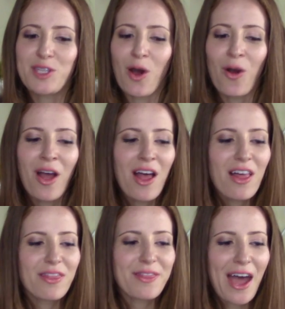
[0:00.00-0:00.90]
So
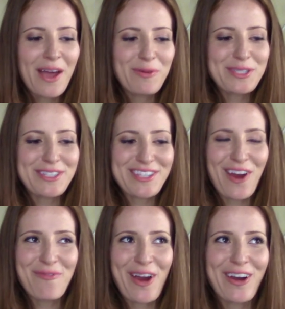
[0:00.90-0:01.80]
that was a
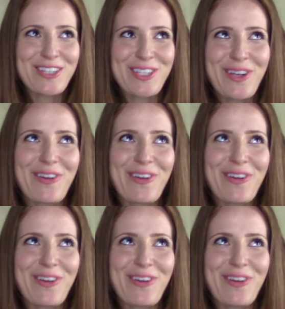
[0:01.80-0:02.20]
desire in my heart too,